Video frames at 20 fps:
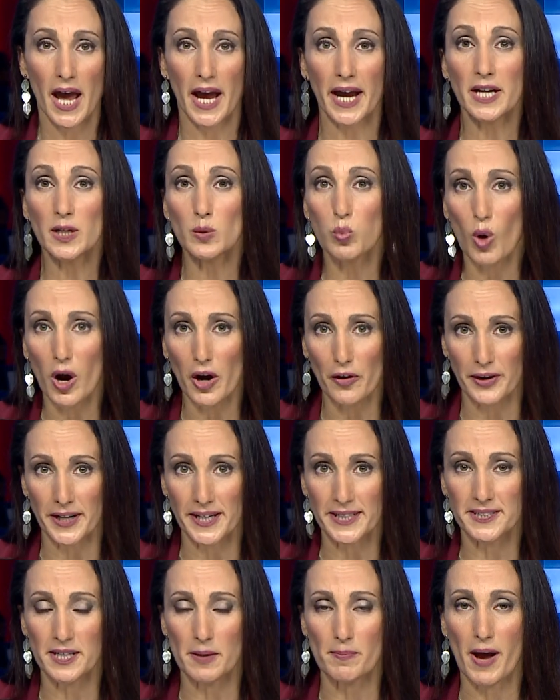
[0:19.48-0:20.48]
and
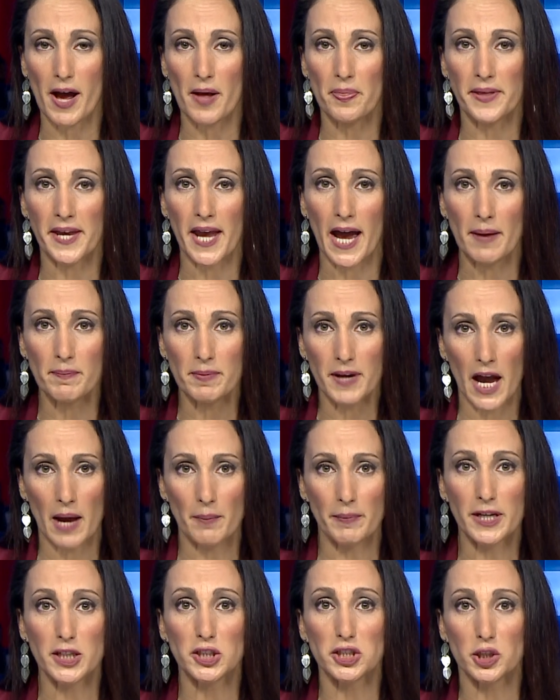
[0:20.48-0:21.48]
worries about the
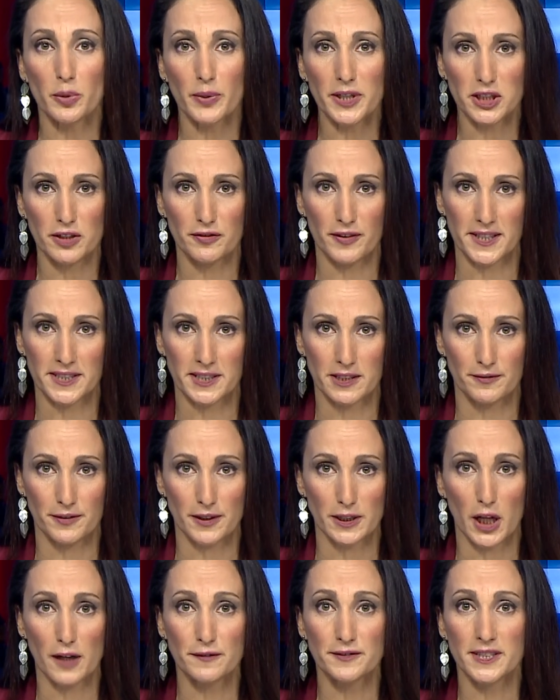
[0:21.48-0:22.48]
upcoming Jewish
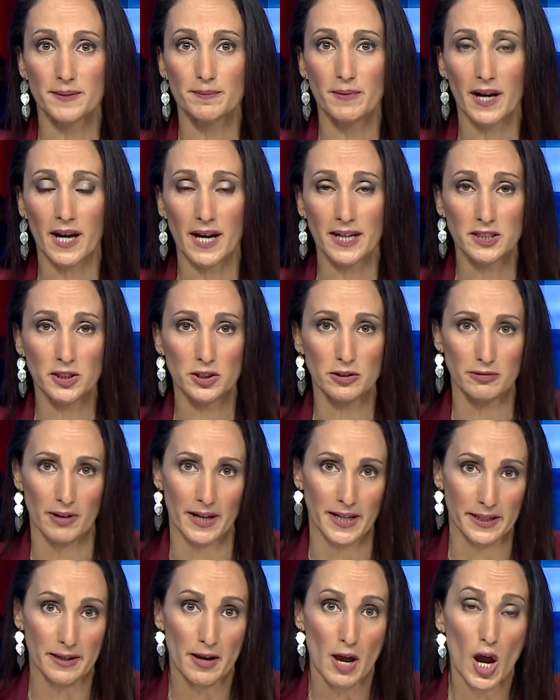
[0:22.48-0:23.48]
festival of Simchat
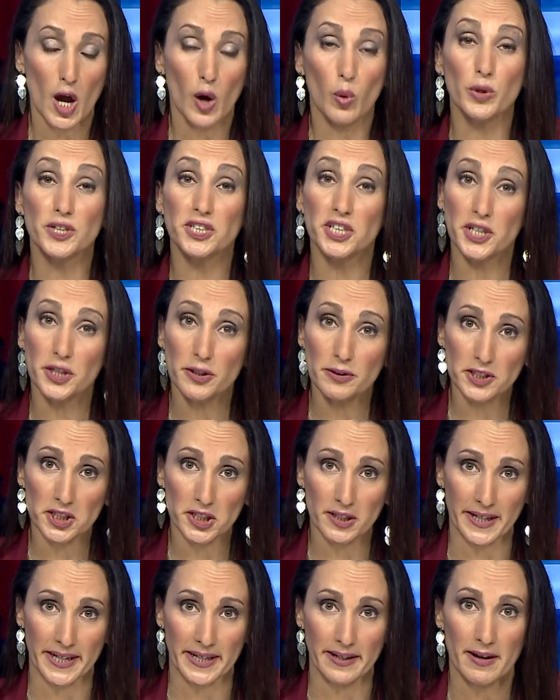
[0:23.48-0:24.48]
Torah, which
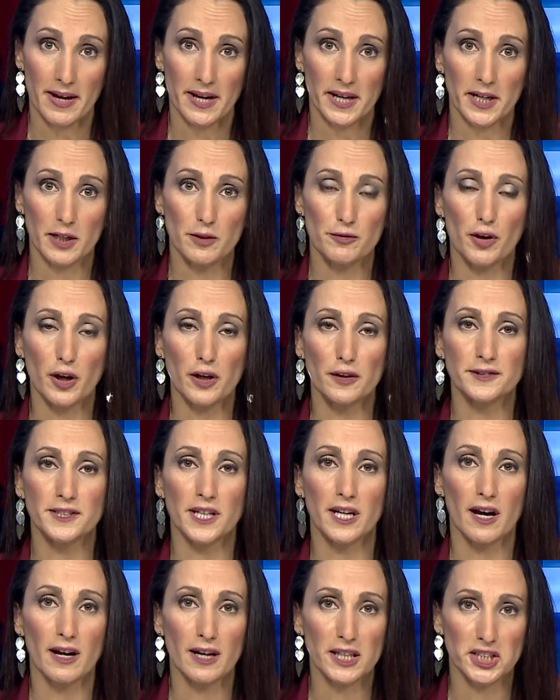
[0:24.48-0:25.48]
usually involves
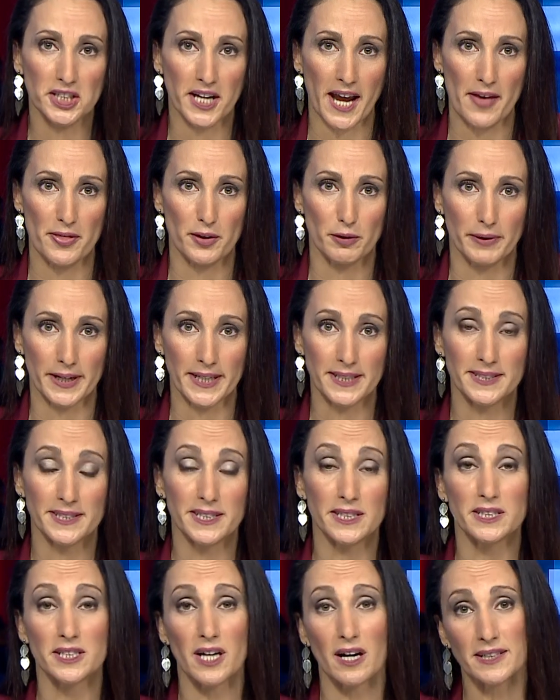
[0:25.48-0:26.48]
large gatherings,
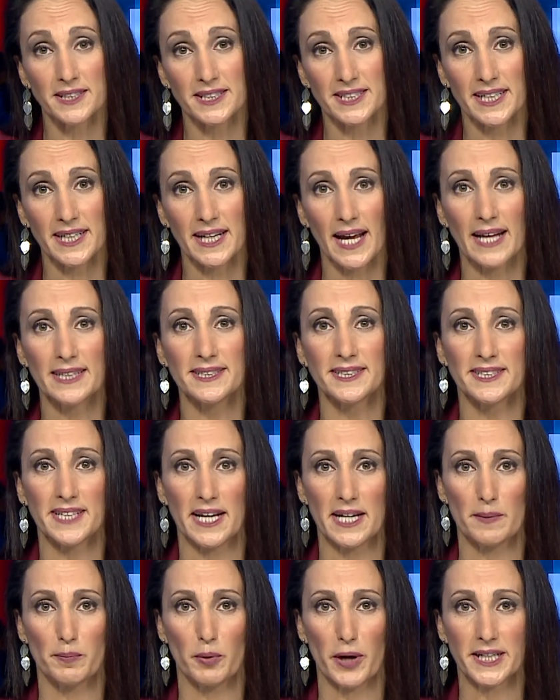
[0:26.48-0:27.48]
dancing and
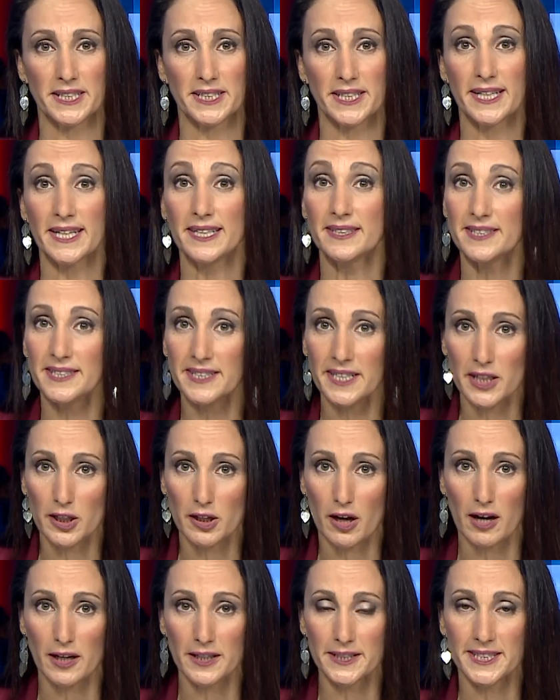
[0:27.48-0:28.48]
celebrating in
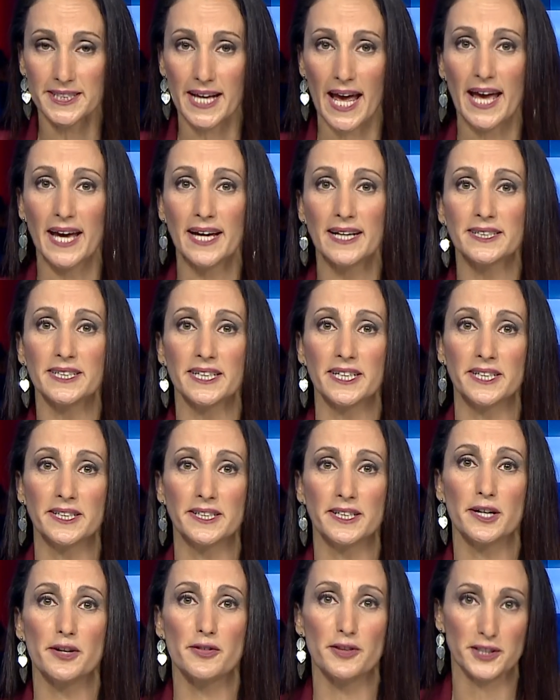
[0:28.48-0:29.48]
synagogues and
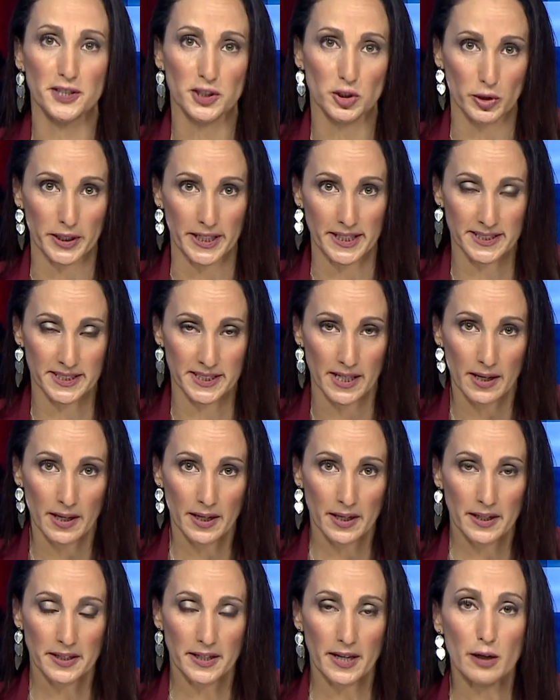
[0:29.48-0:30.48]
in the streets.
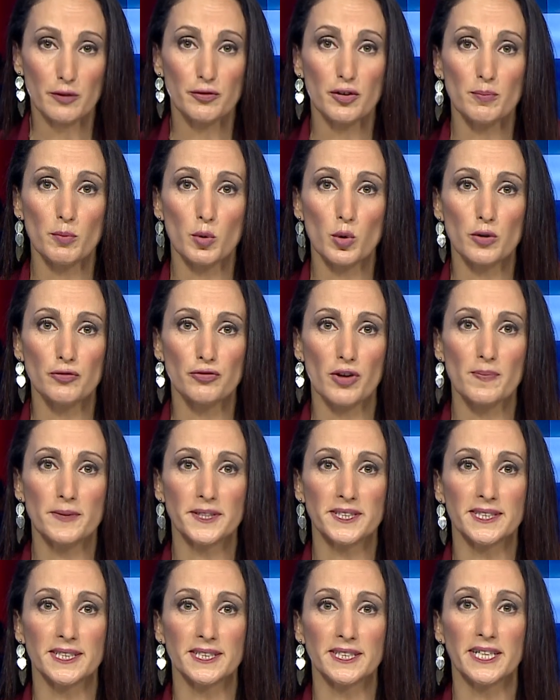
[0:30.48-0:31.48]
Now, for more from
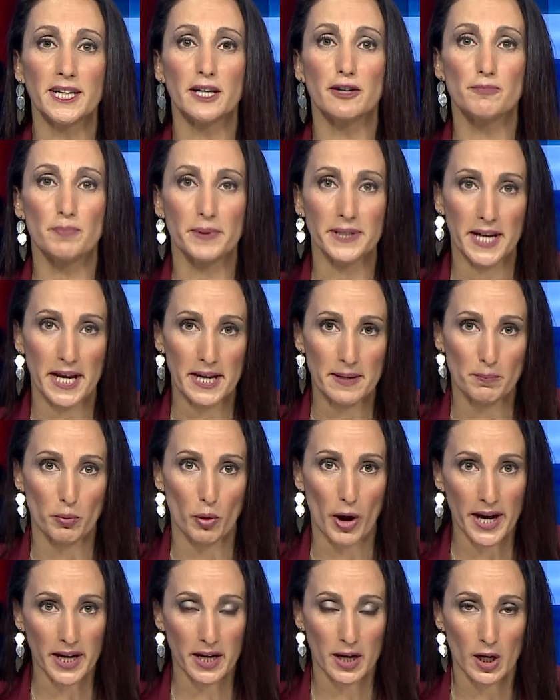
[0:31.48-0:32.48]
the city of Bnei
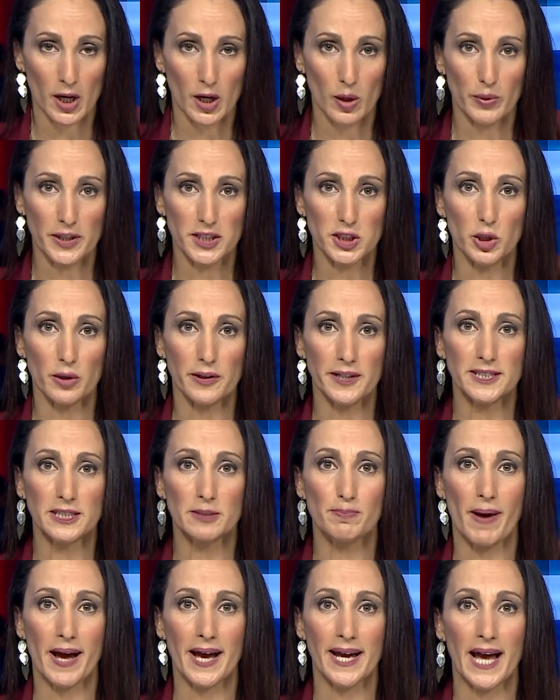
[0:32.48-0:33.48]
Brak, we're
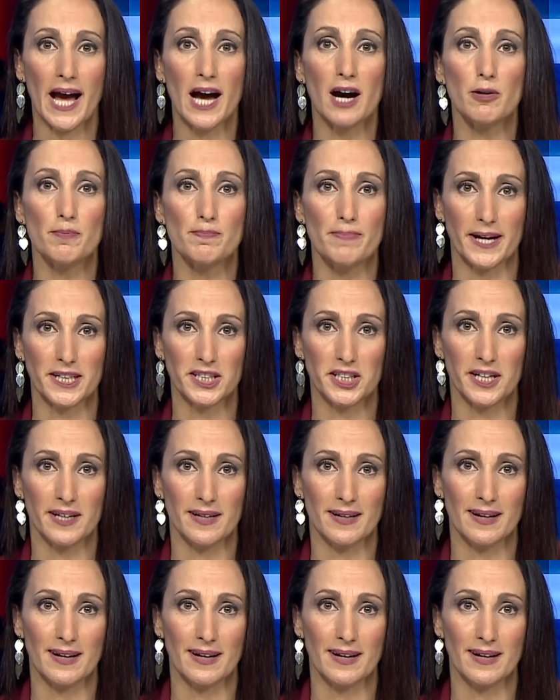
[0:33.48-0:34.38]
joined by our Batya